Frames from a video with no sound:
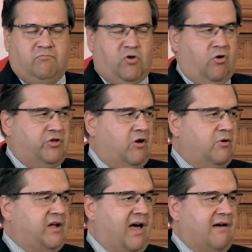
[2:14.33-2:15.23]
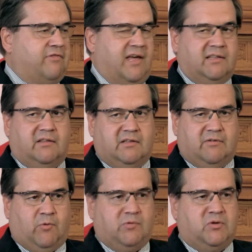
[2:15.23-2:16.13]
Well, they already have that.
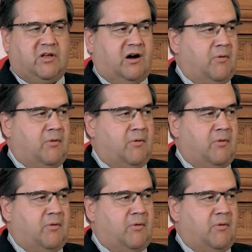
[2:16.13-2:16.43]
When we talk